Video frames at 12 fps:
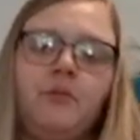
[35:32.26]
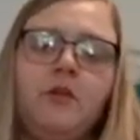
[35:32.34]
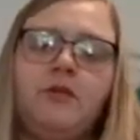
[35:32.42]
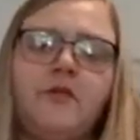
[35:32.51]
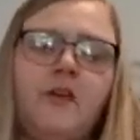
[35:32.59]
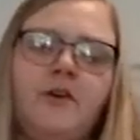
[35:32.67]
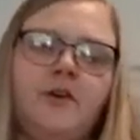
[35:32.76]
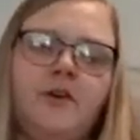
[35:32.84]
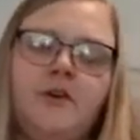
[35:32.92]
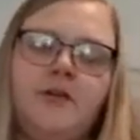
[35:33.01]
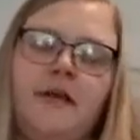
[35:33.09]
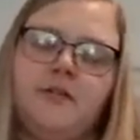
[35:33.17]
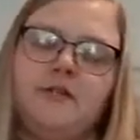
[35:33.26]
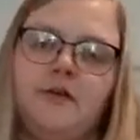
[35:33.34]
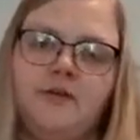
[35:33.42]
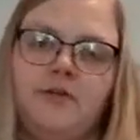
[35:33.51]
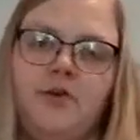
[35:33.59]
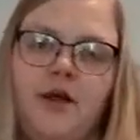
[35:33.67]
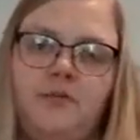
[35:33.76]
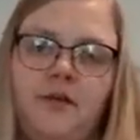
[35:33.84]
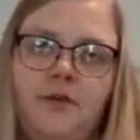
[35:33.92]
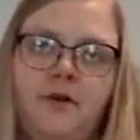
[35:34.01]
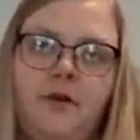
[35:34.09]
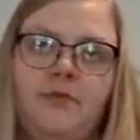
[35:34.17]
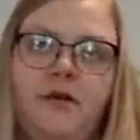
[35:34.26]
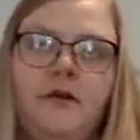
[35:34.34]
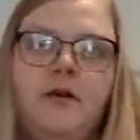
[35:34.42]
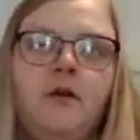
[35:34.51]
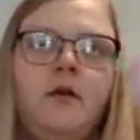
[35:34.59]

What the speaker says: Which I don't know who would add salt to crab anyway, but